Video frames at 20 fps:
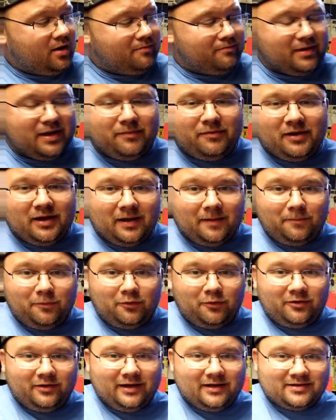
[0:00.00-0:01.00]
Maybe I'll
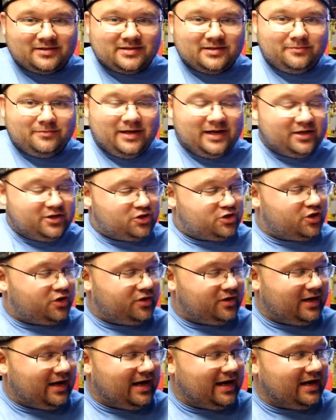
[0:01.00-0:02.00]
pull it out someday and show you
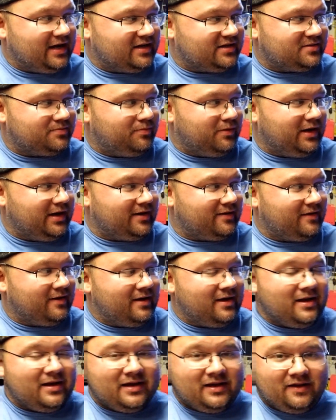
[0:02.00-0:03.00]
guys, but
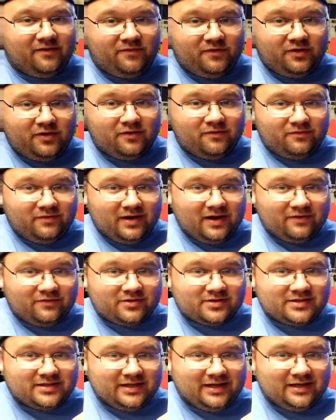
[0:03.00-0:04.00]
if you have never
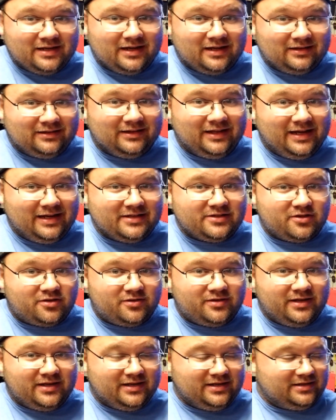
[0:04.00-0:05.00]
seen a
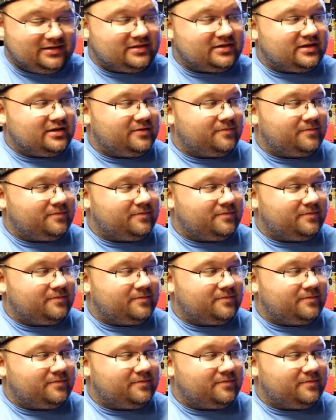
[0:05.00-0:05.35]
LaserDisc,